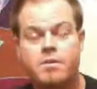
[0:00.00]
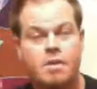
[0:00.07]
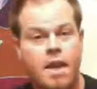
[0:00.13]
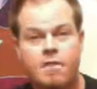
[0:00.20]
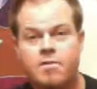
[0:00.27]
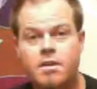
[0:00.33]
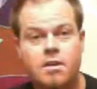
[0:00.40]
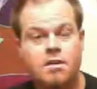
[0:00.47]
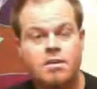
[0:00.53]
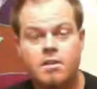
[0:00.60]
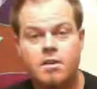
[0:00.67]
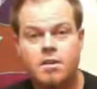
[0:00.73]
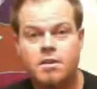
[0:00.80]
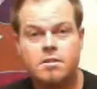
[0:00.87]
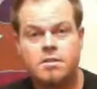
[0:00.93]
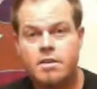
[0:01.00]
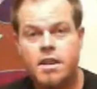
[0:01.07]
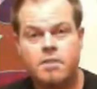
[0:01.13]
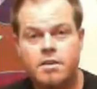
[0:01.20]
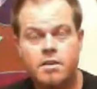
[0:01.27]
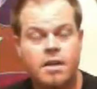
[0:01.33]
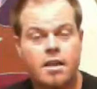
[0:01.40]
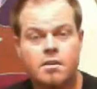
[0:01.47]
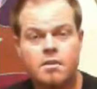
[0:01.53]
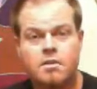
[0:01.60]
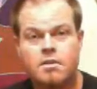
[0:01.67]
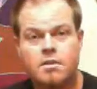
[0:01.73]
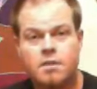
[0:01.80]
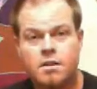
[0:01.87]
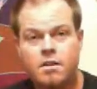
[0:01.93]
7 is good, 7 days
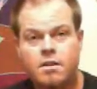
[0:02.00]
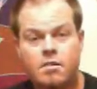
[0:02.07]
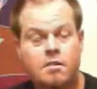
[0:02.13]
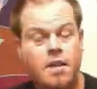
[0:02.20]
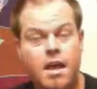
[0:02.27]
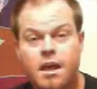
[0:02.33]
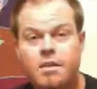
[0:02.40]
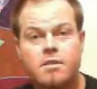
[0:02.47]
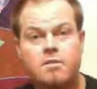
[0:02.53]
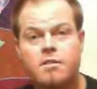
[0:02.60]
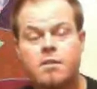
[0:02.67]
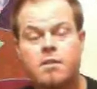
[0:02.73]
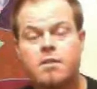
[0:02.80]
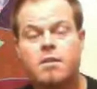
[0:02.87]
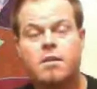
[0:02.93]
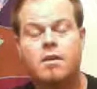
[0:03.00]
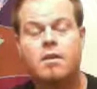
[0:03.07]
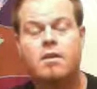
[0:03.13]
is good, 10 is good.